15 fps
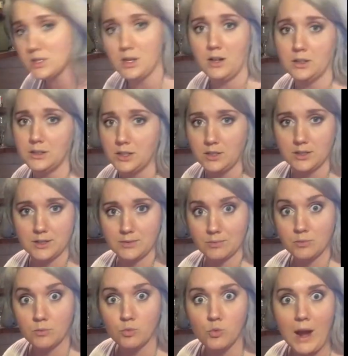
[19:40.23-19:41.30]
salt, there's
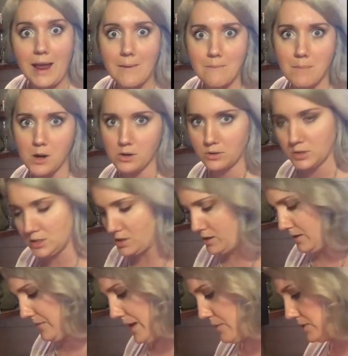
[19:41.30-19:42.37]
rainbow
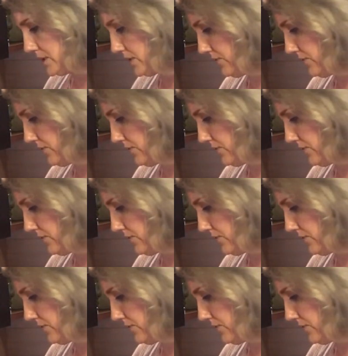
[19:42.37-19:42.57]
salt. That one's